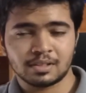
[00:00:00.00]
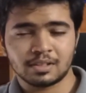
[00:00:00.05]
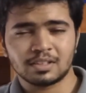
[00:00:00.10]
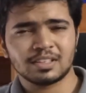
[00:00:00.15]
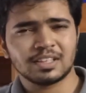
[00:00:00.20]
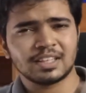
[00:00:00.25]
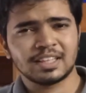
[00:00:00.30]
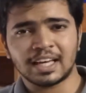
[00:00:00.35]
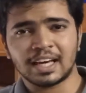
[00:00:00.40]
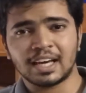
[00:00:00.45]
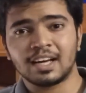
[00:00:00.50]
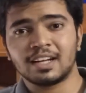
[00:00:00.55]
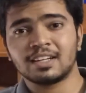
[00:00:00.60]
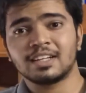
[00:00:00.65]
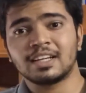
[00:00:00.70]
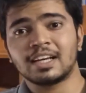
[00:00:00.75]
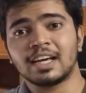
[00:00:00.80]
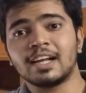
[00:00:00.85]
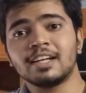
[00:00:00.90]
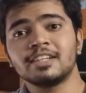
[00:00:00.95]
their
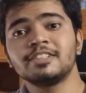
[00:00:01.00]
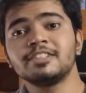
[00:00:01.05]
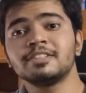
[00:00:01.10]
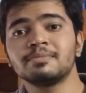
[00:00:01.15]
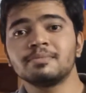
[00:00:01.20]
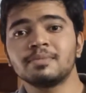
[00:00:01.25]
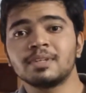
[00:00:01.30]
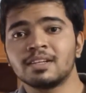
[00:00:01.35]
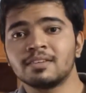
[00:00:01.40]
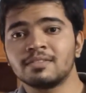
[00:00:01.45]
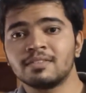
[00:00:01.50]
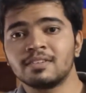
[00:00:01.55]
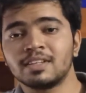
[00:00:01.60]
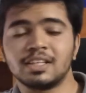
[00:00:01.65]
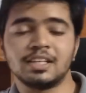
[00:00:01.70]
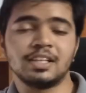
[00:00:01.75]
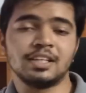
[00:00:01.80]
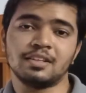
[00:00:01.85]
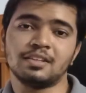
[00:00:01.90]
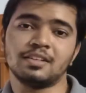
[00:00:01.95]
calcium level
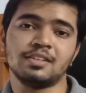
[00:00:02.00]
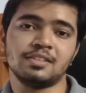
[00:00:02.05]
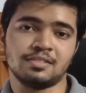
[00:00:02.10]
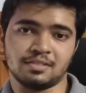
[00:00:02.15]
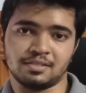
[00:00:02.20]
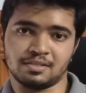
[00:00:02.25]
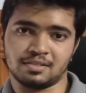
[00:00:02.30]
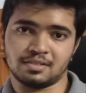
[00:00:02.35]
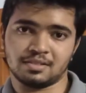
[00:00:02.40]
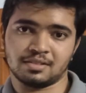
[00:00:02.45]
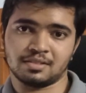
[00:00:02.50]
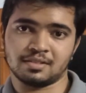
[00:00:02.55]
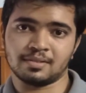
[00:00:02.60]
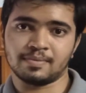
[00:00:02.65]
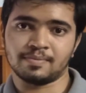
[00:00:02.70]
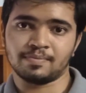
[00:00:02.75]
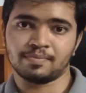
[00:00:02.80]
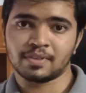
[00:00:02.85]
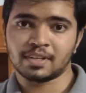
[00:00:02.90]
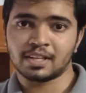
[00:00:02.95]
increases,
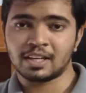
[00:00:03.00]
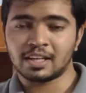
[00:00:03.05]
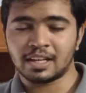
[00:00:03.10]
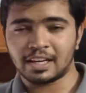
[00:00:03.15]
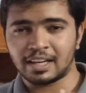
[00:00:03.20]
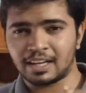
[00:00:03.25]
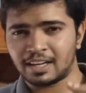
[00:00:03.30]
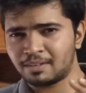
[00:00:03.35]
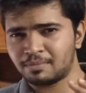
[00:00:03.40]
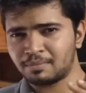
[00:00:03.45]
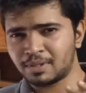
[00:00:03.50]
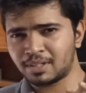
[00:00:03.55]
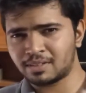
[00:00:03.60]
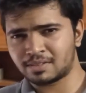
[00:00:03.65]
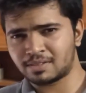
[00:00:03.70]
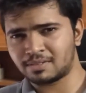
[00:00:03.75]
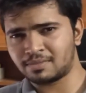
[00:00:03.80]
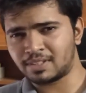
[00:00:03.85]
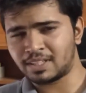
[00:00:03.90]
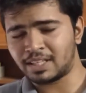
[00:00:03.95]
and
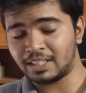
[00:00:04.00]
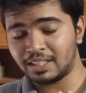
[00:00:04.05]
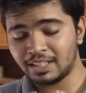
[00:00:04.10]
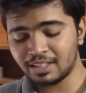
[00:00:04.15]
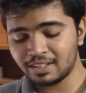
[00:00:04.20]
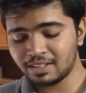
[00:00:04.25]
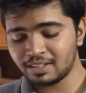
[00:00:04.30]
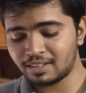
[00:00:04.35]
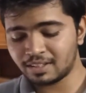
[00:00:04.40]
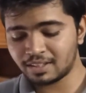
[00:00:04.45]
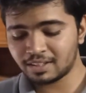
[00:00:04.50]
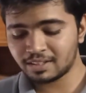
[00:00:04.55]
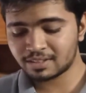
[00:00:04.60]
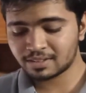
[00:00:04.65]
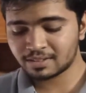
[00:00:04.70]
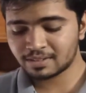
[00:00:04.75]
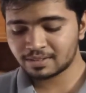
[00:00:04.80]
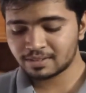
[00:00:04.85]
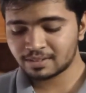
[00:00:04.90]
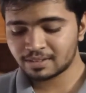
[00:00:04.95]
because of that increase,
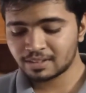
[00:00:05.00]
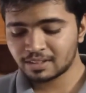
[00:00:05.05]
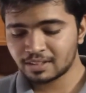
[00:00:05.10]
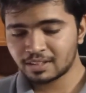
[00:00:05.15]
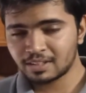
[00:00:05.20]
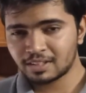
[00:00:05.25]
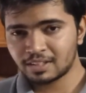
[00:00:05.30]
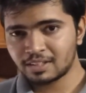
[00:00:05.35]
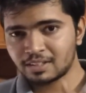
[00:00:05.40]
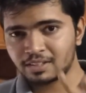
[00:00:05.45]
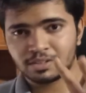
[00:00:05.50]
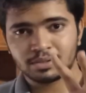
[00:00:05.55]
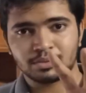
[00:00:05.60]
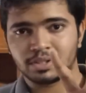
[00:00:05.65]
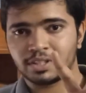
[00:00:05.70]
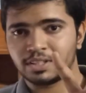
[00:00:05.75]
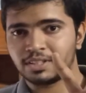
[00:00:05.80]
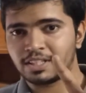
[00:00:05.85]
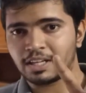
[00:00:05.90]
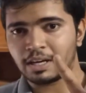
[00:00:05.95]
two
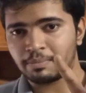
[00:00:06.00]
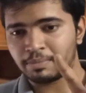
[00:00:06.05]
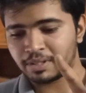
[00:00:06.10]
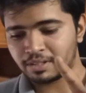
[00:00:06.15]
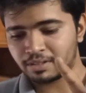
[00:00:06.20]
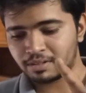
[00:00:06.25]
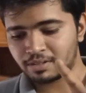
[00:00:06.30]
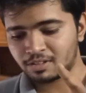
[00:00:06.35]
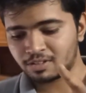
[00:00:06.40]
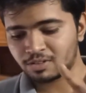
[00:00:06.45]
things happen.